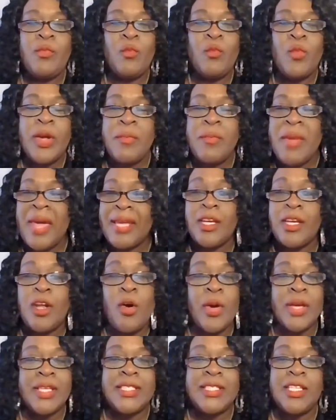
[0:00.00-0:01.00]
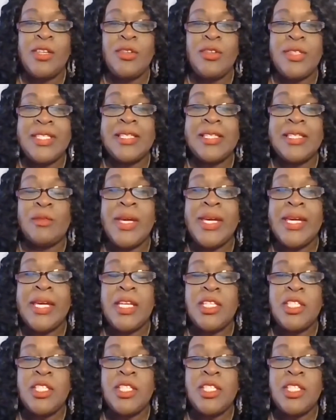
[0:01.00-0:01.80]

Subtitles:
We make no excuses. We can